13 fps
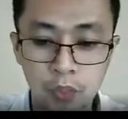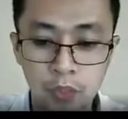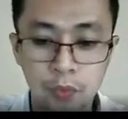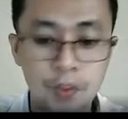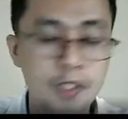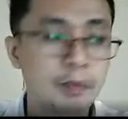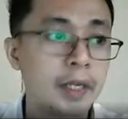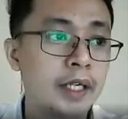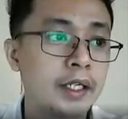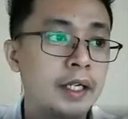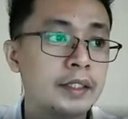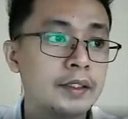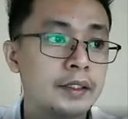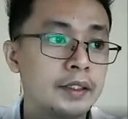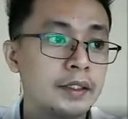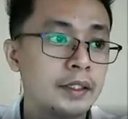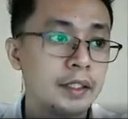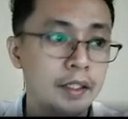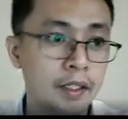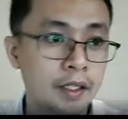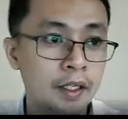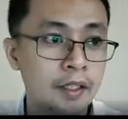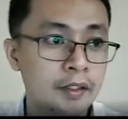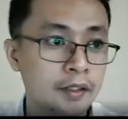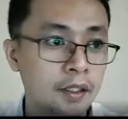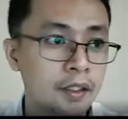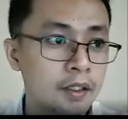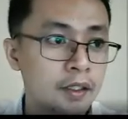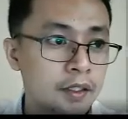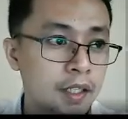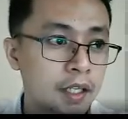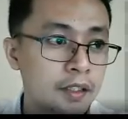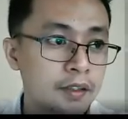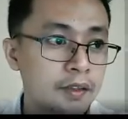to display class its content,